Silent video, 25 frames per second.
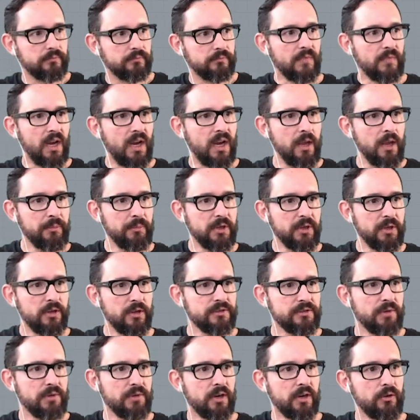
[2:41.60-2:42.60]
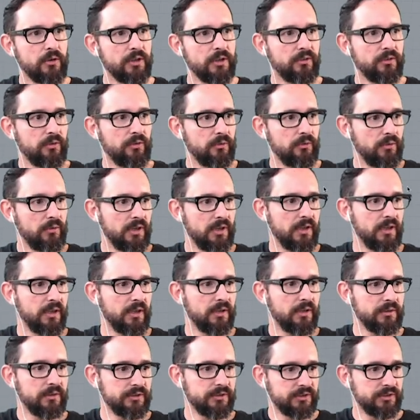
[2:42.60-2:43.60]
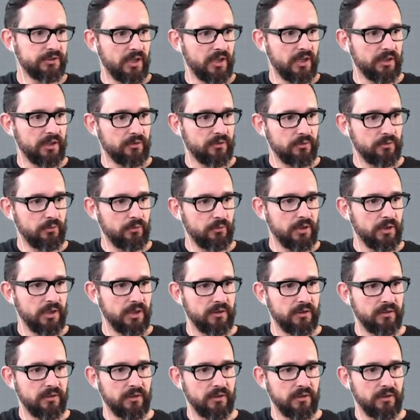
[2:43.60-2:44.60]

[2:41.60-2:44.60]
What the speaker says: and because we are going to start doing it